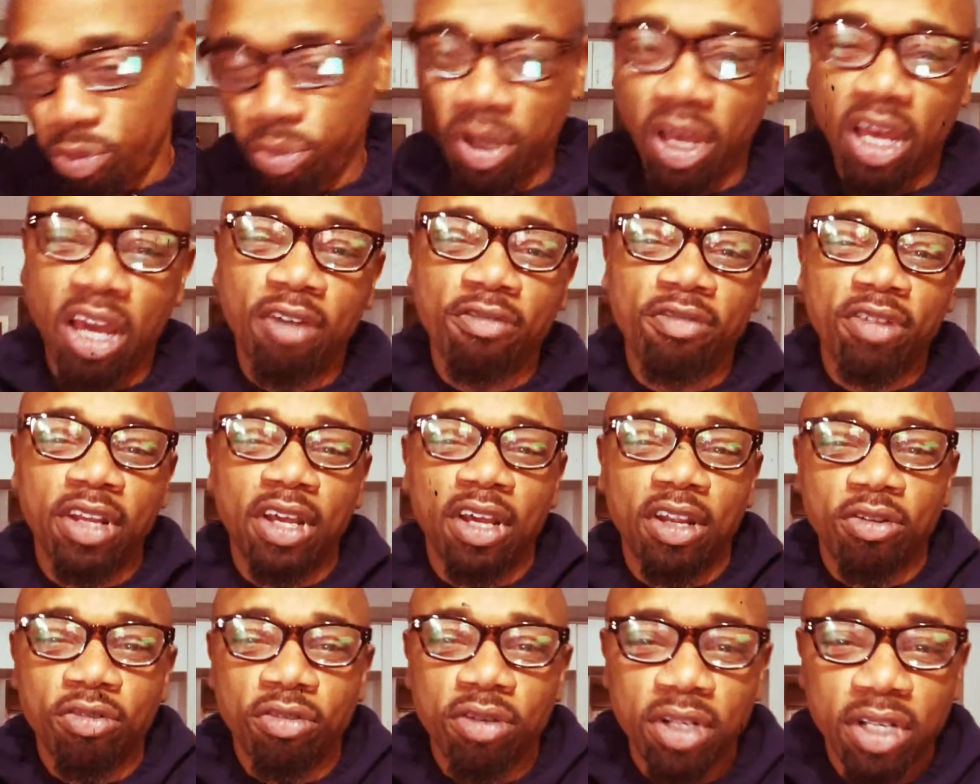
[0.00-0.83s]
from having
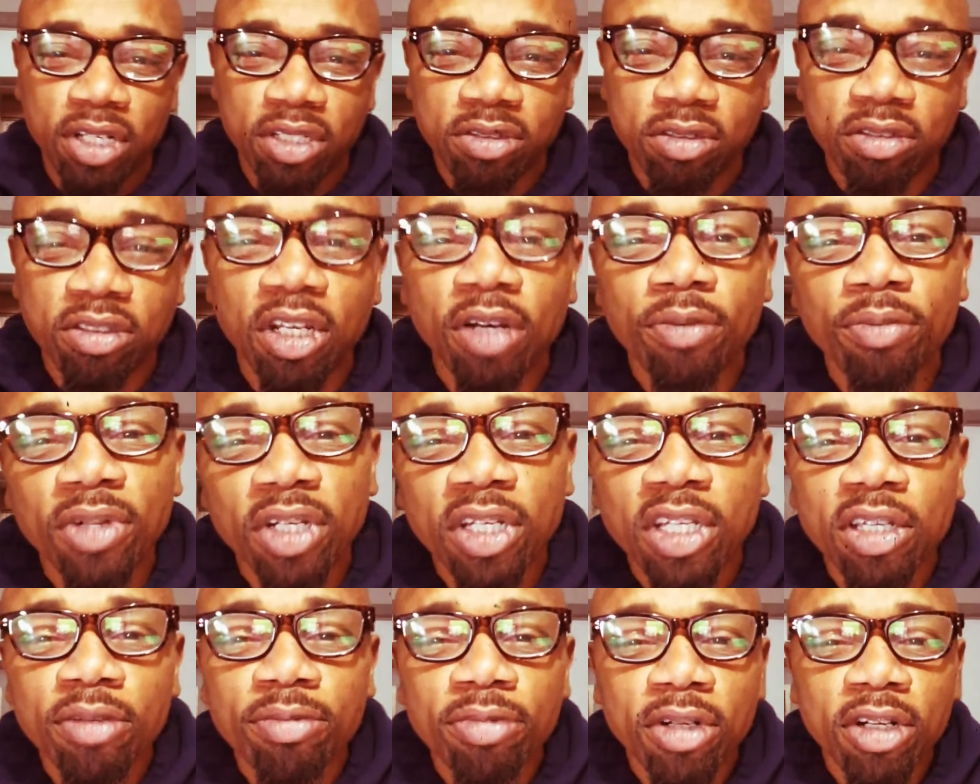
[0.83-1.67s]
that on it. So yeah, I'm
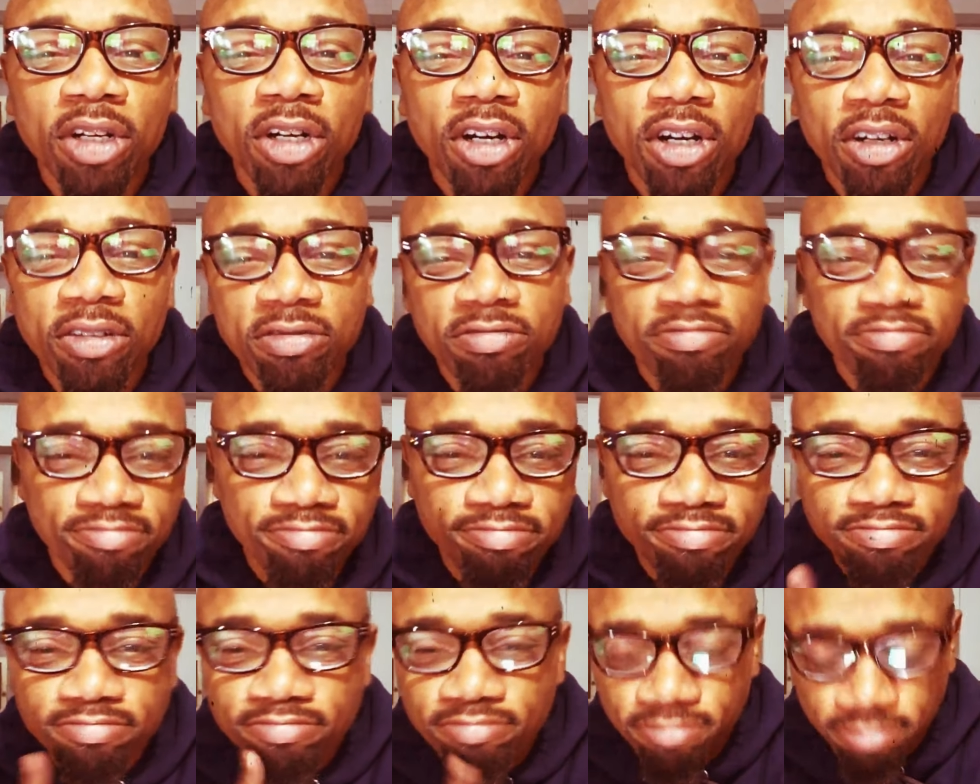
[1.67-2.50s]
gonna keep it off.
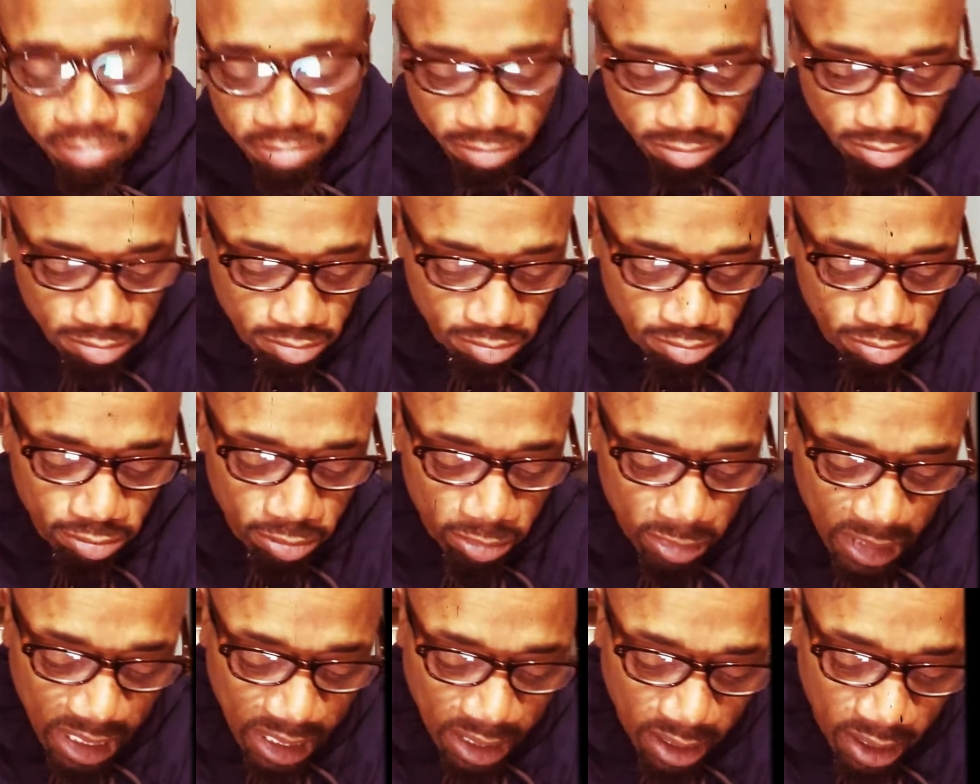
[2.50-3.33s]

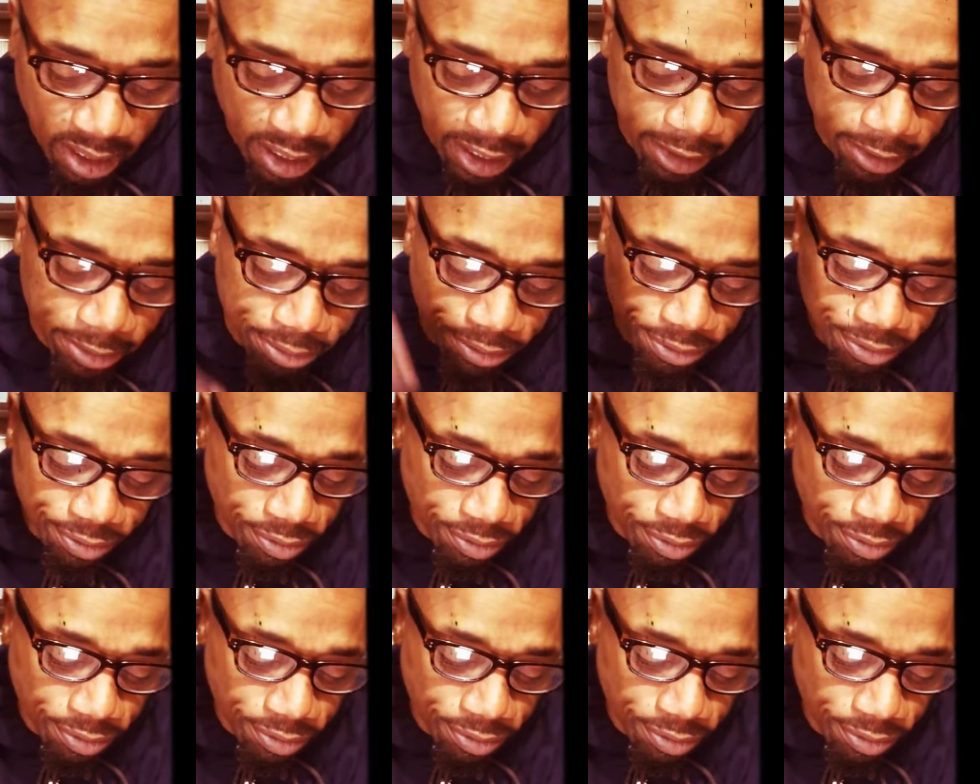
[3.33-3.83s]
Alright.